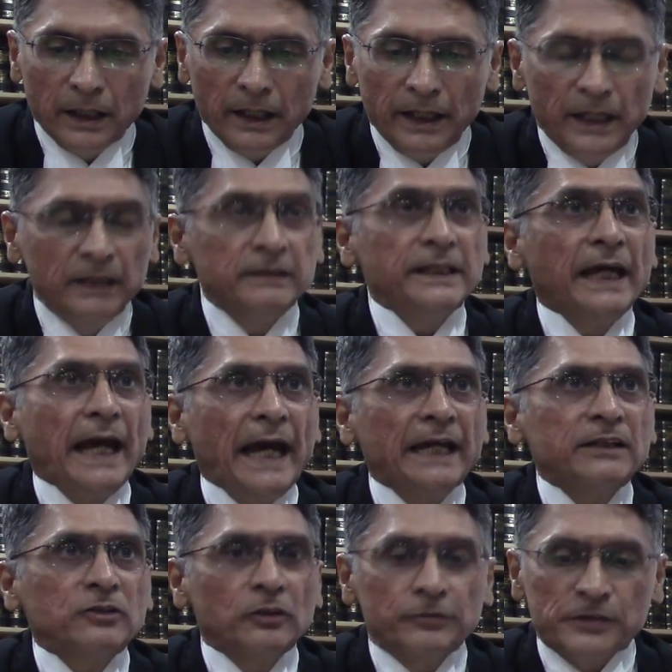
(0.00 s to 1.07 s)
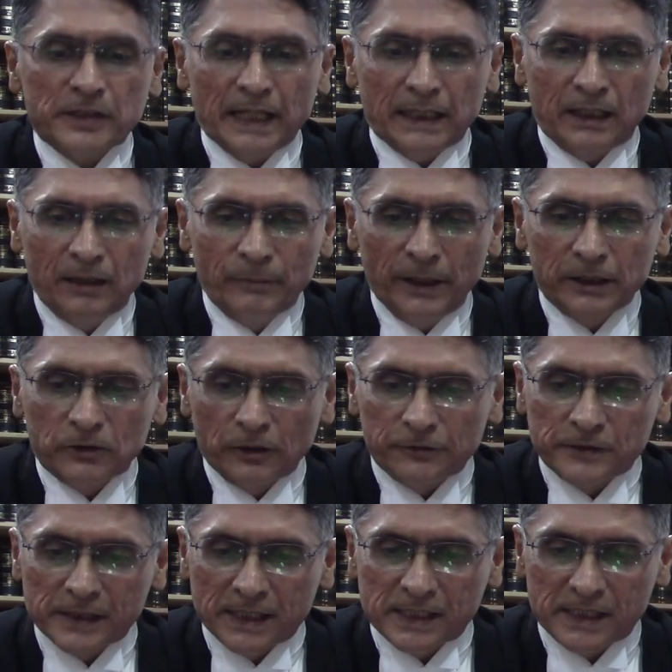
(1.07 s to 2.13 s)
In the Act of Settlement of
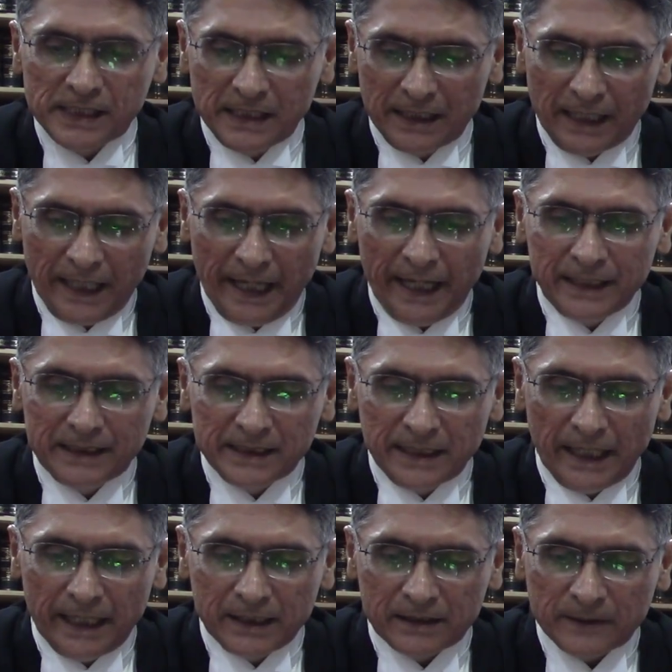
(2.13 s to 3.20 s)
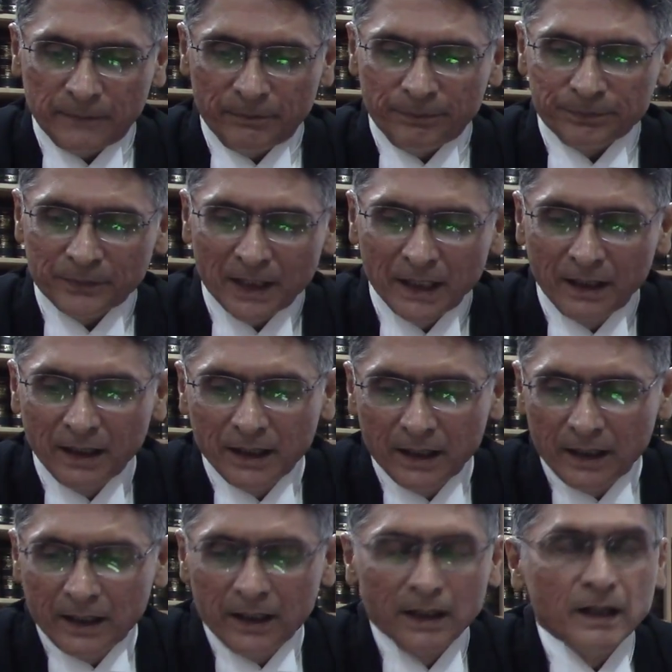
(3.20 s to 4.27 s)
1688,
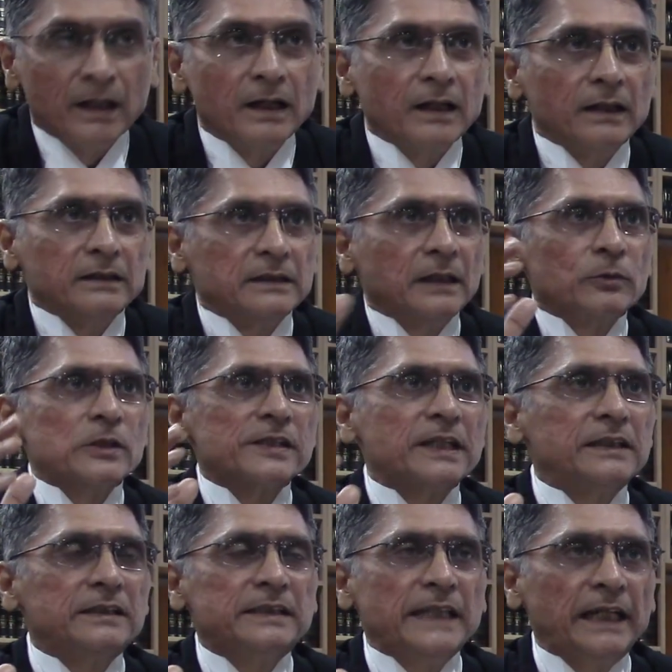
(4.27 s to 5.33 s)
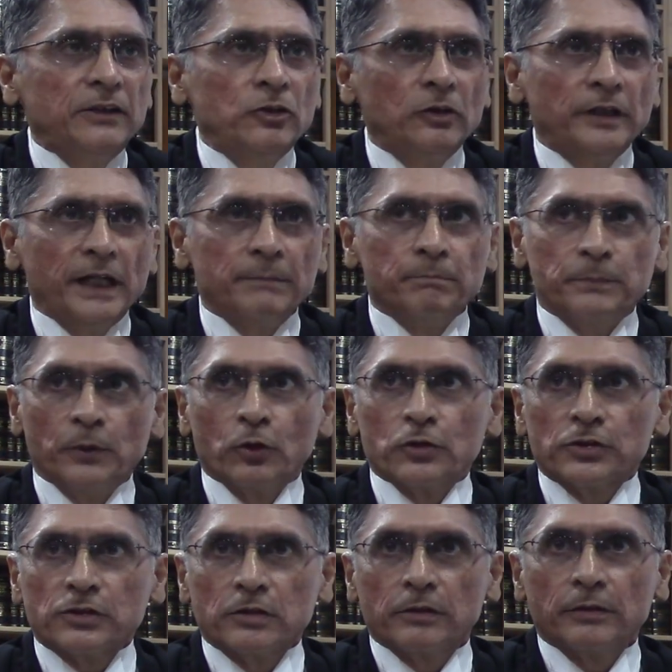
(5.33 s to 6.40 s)
there was a tenure
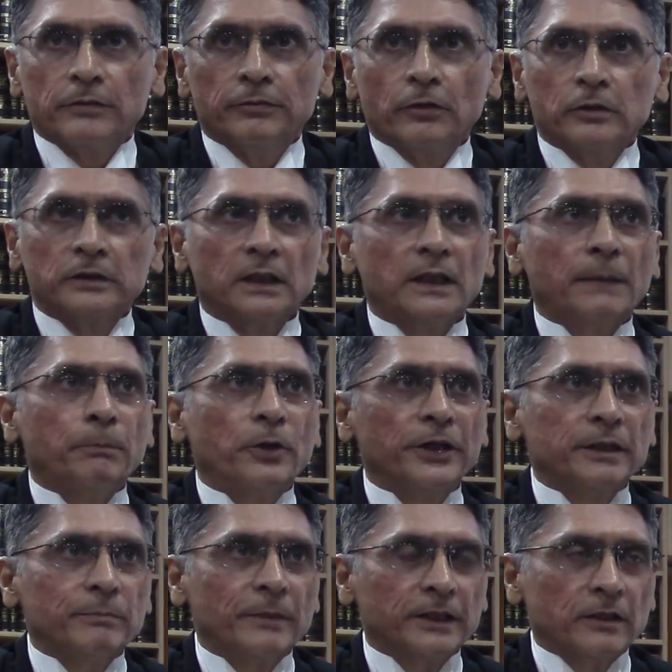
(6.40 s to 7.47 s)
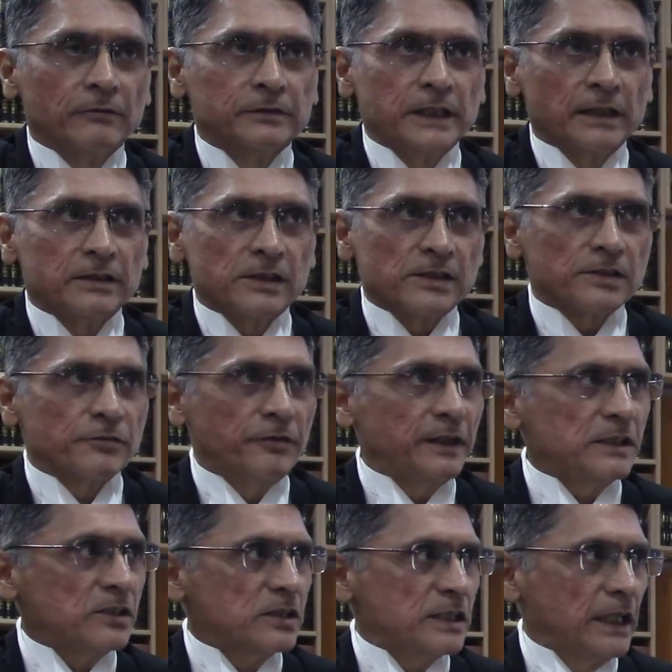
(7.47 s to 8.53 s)
imposed for the appointment of judges,
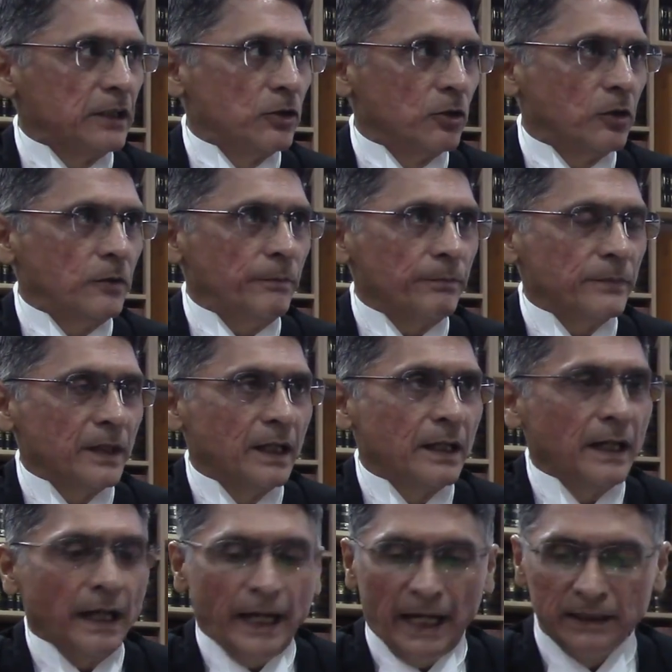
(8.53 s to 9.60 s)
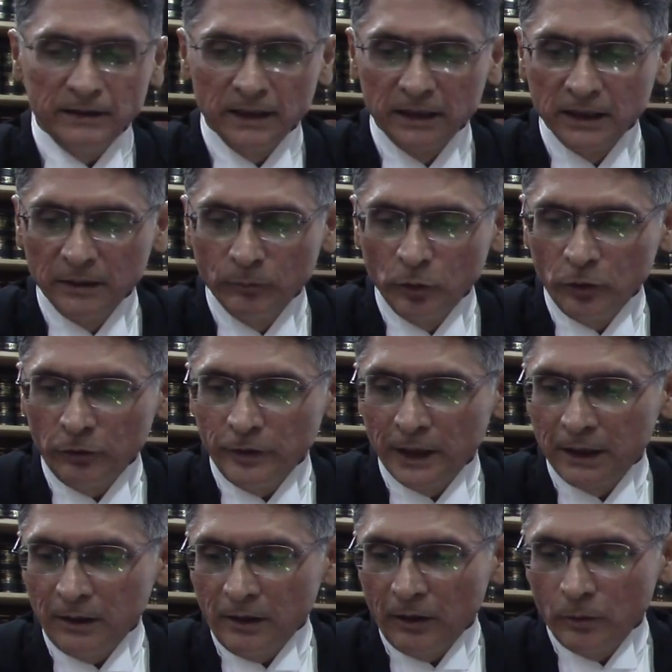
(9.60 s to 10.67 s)
fixed tenure, and the
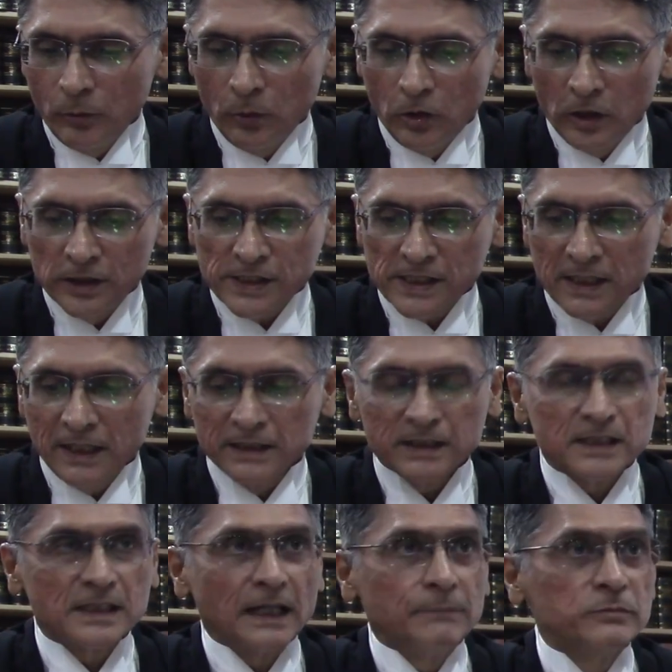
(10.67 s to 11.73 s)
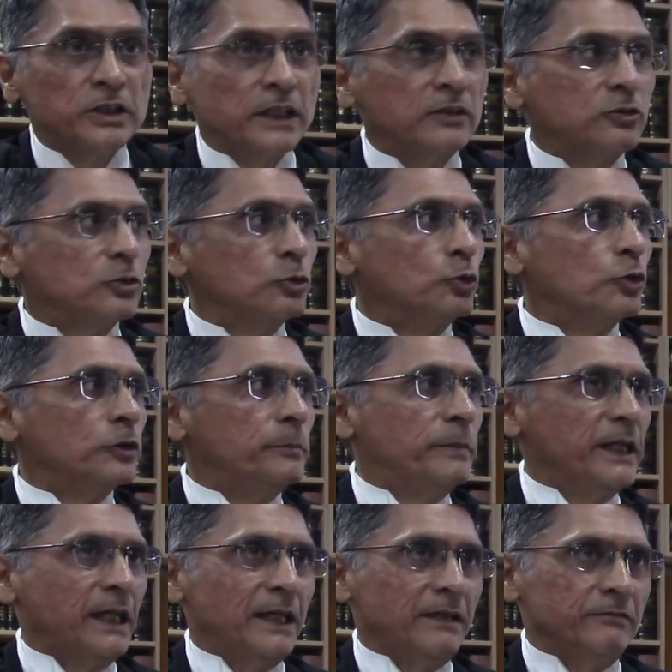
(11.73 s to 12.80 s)
removal was subject to good
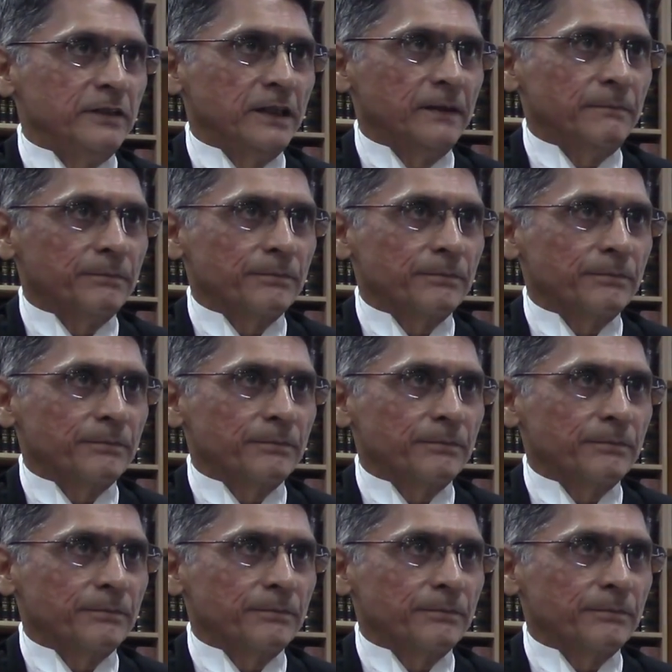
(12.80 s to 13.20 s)
behavior.